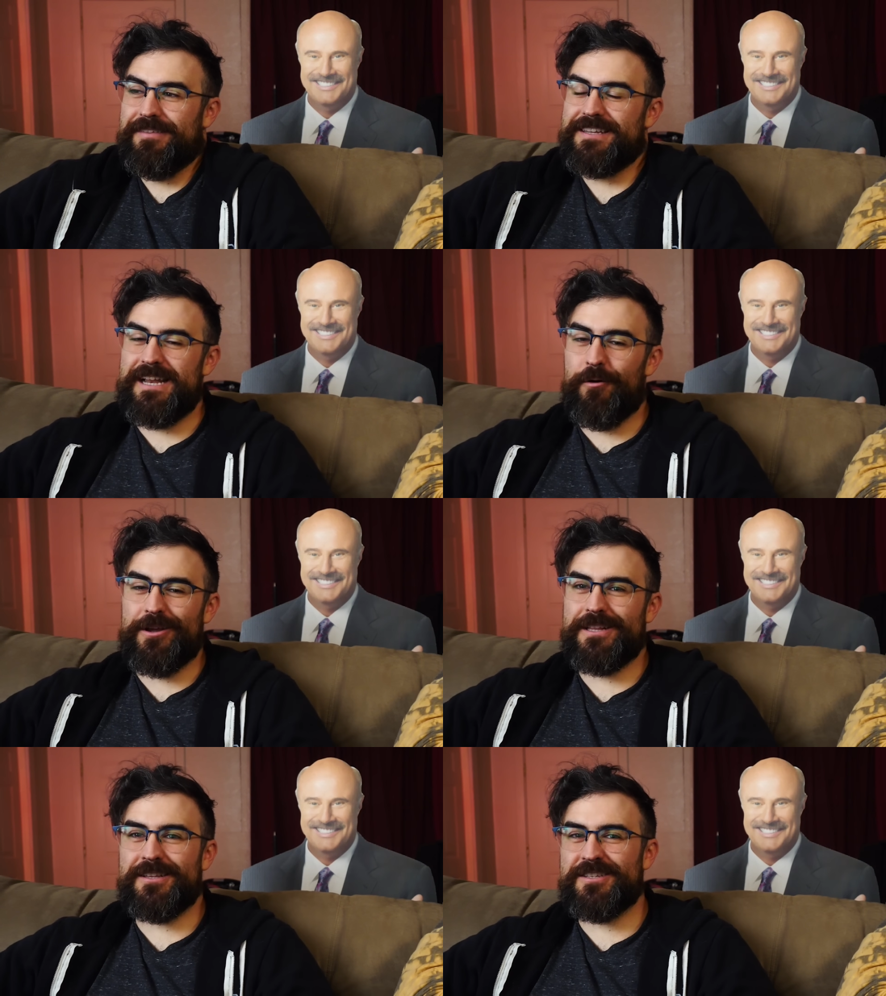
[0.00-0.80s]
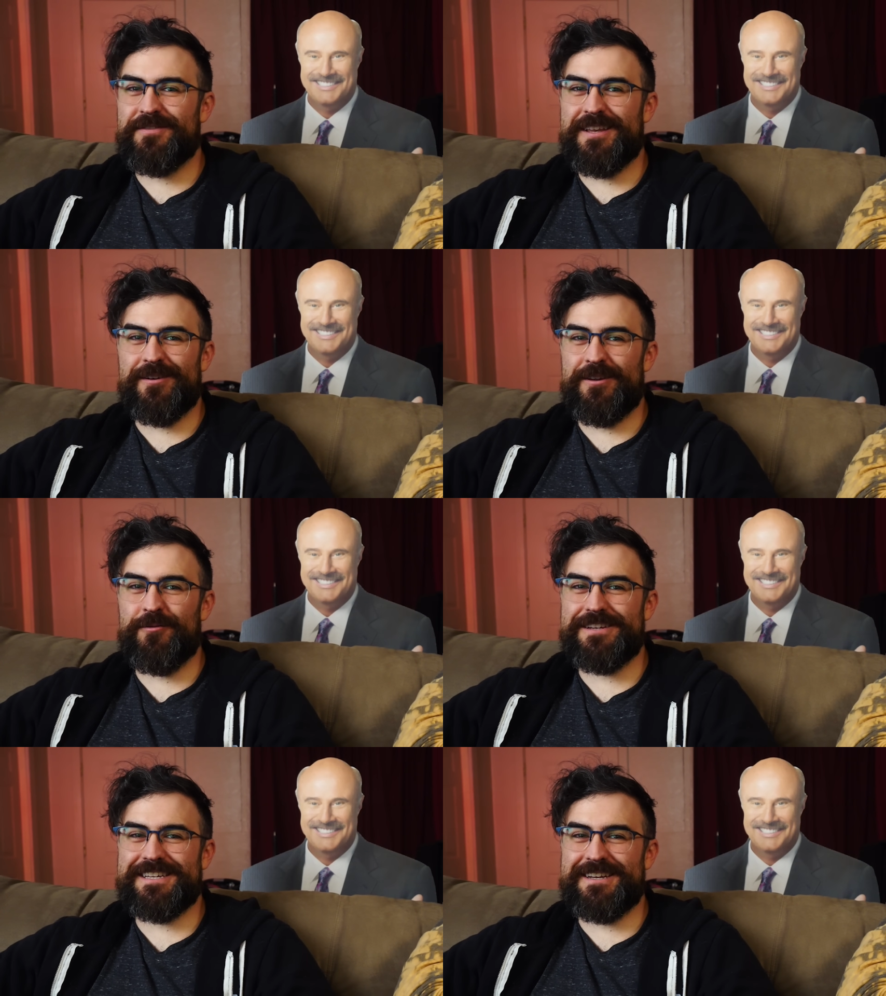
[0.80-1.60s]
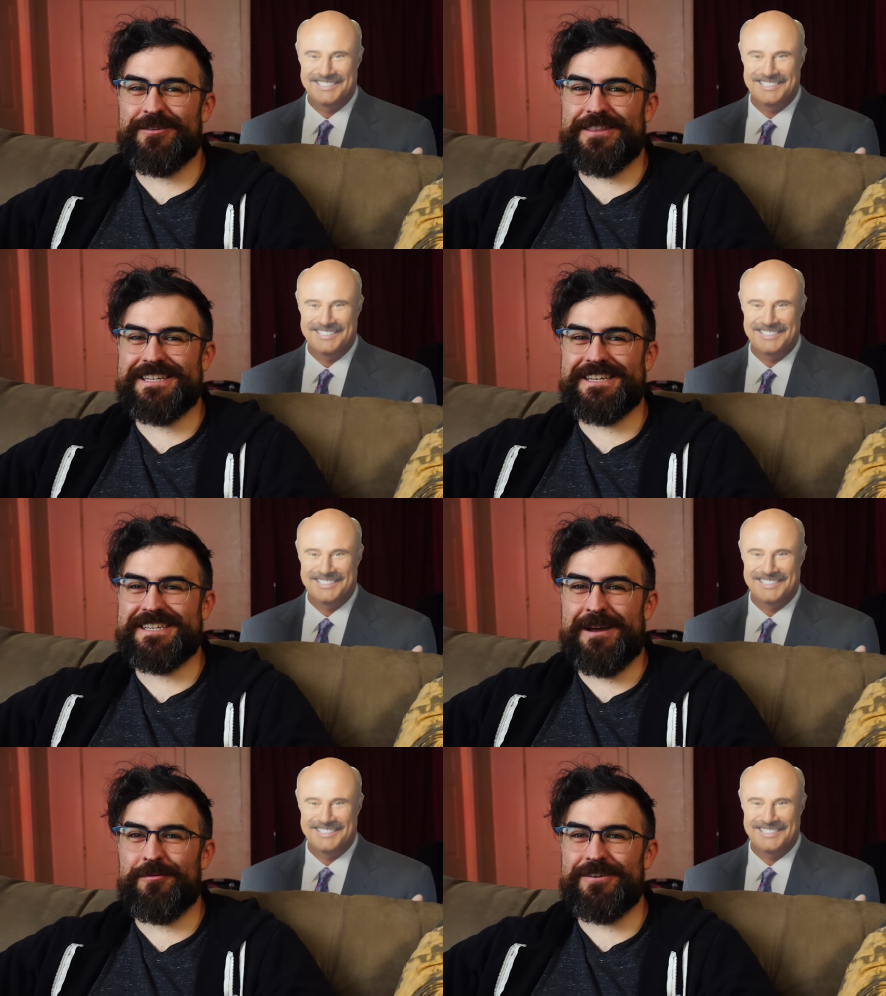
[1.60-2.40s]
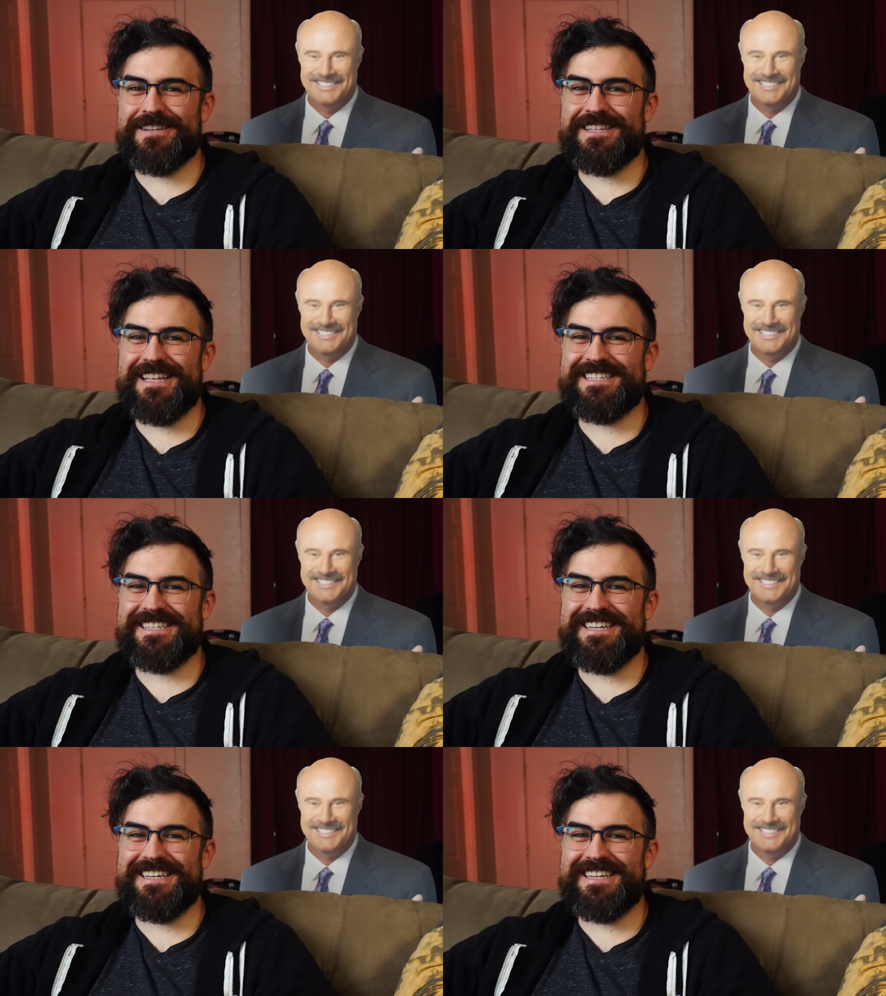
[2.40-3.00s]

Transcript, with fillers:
Speaker 1: that's not why you clicked on this video. You want to see a dude who thinks he's a cyborg, so let, us